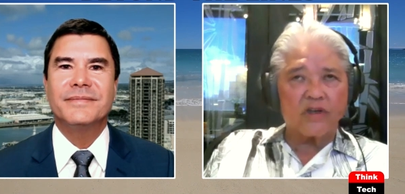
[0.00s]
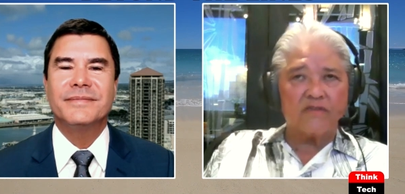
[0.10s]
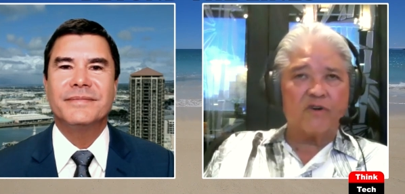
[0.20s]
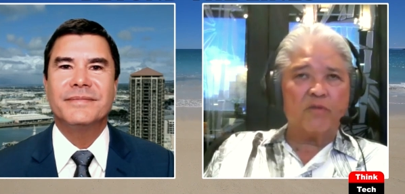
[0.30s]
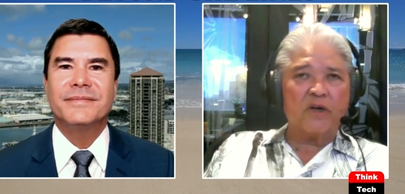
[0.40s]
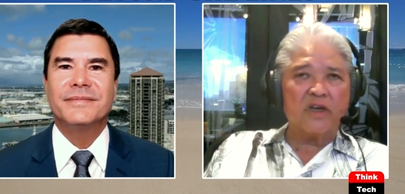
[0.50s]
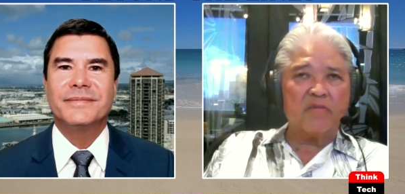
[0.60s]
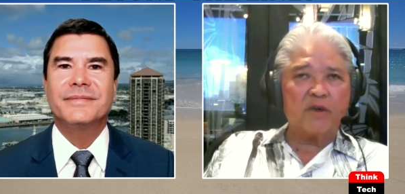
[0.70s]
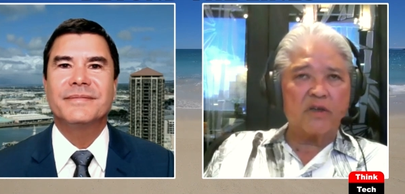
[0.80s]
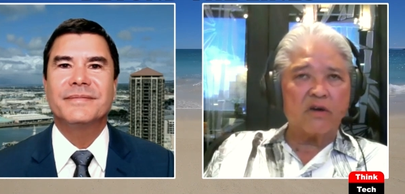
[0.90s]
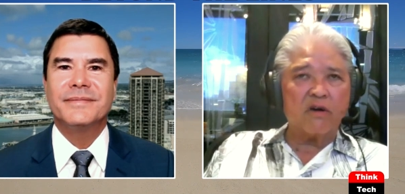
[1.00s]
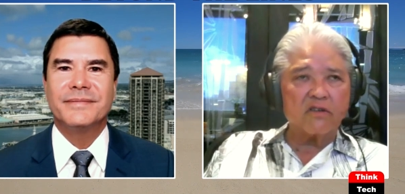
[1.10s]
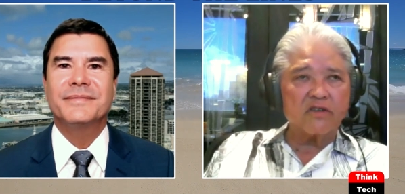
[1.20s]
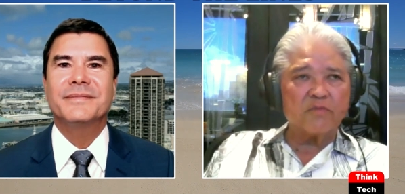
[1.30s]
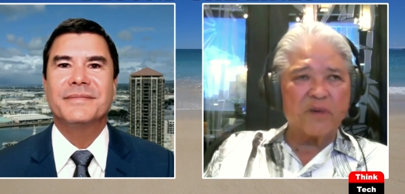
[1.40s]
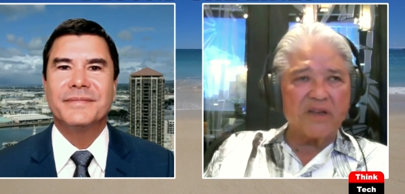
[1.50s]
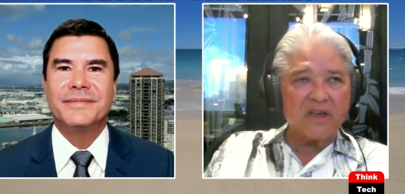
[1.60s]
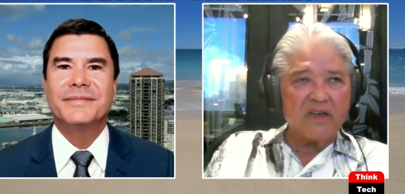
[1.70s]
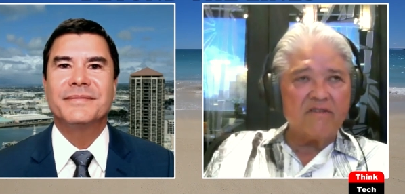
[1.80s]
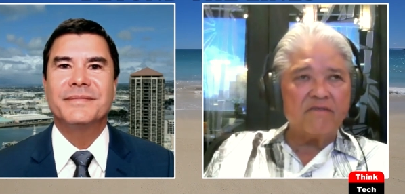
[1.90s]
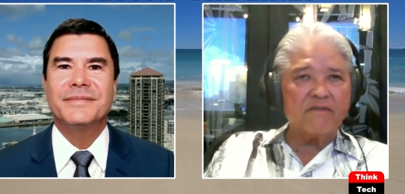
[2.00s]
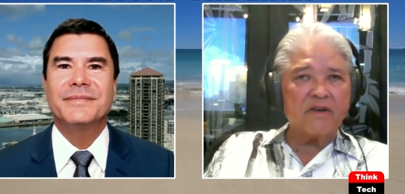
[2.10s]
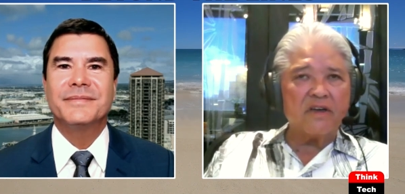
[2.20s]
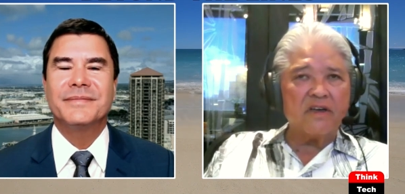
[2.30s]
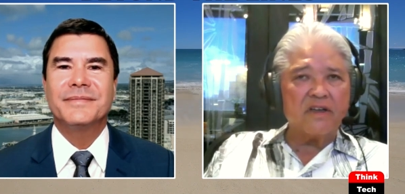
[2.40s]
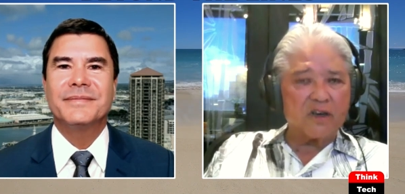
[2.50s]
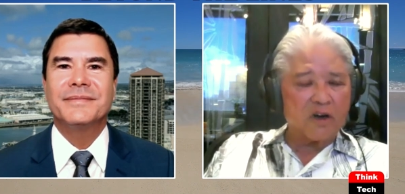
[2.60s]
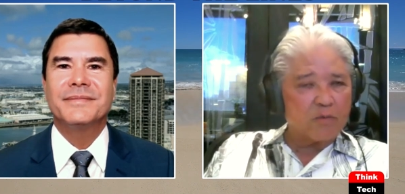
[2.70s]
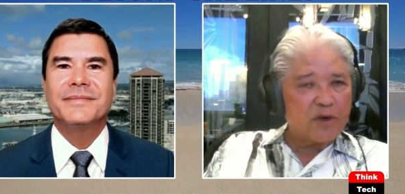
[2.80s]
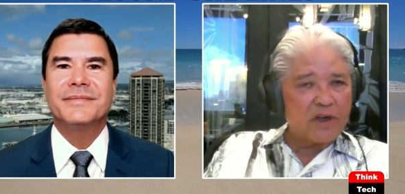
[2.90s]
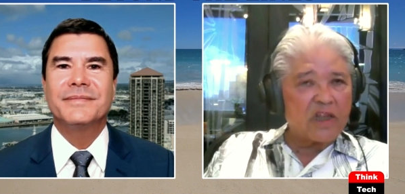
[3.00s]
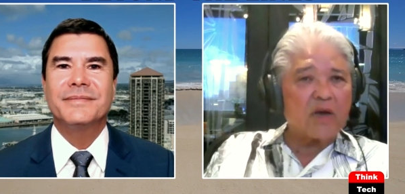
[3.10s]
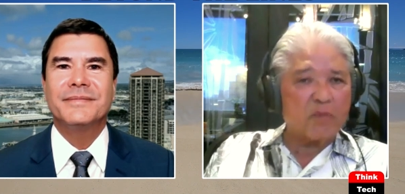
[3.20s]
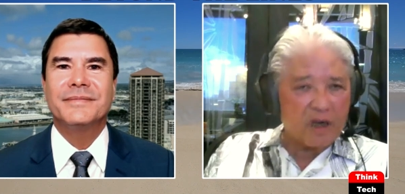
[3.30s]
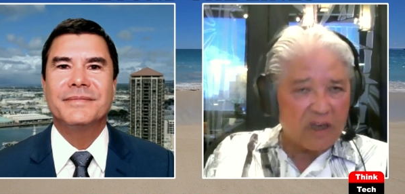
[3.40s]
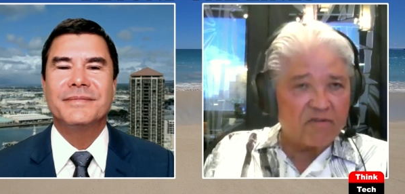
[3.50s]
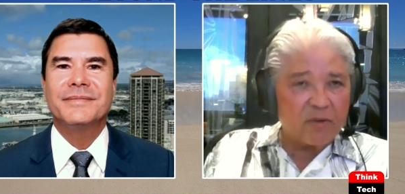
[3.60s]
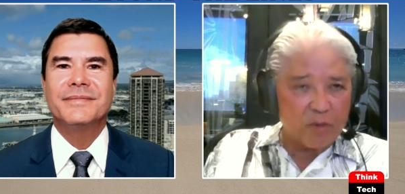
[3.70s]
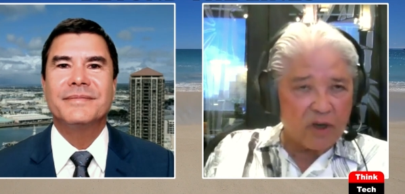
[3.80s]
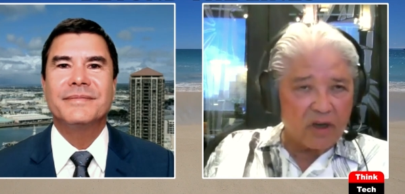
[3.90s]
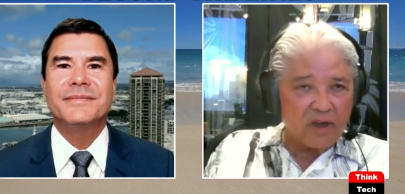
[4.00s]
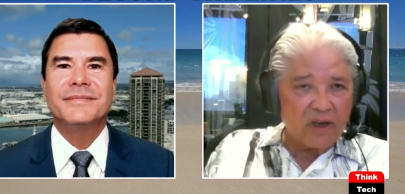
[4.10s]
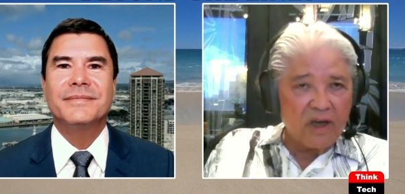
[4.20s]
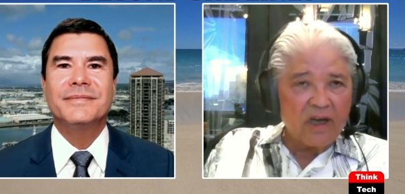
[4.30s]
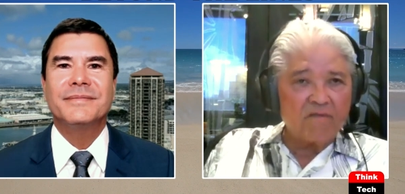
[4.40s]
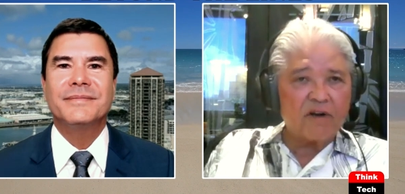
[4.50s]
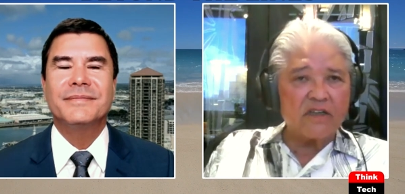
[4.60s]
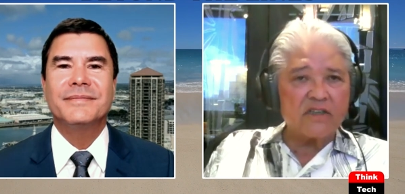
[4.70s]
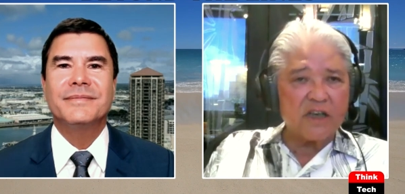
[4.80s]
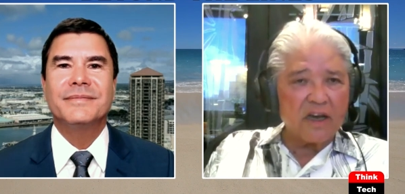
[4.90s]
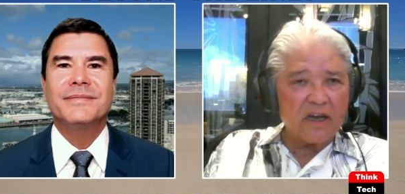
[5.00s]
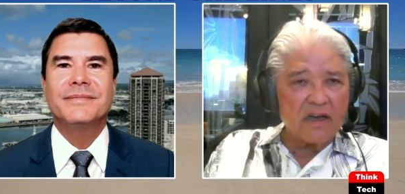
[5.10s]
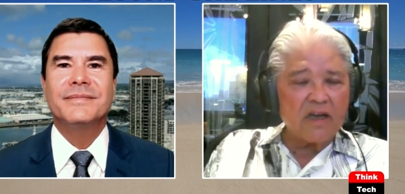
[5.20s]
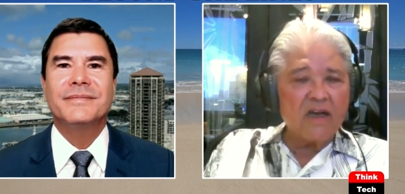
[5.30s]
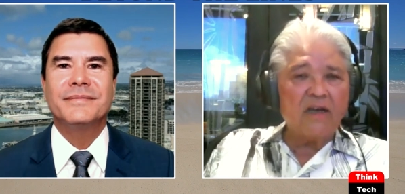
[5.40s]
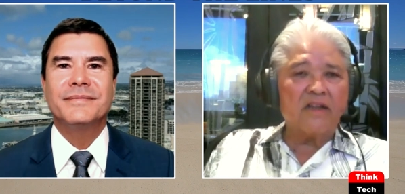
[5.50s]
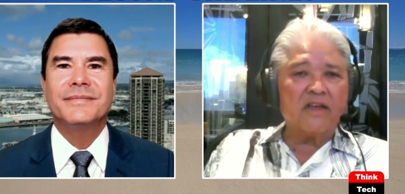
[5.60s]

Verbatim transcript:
Speaker 1: working for money, but they also believe in the company and they believe in me. If I say